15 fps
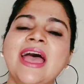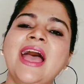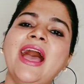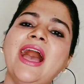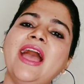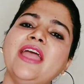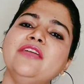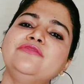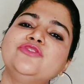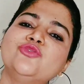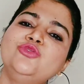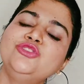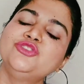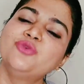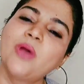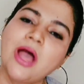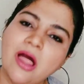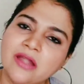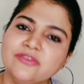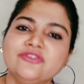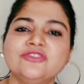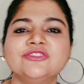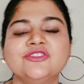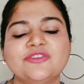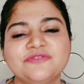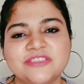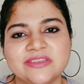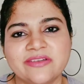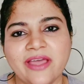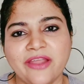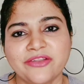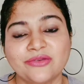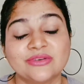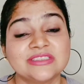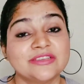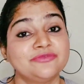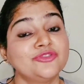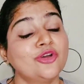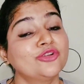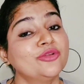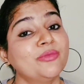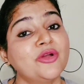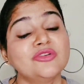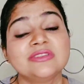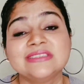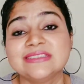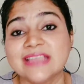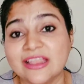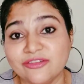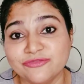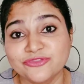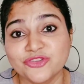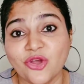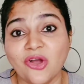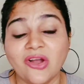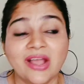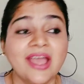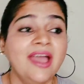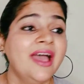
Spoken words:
I have told you hundreds of scenarios. I've talked about self-talk.